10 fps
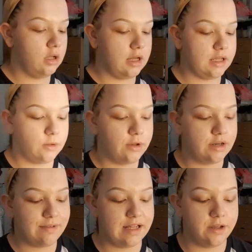And you'll only
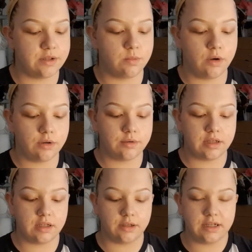really use one.
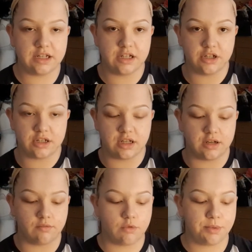You're literally just
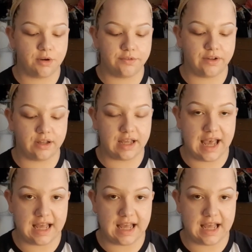going to rub over your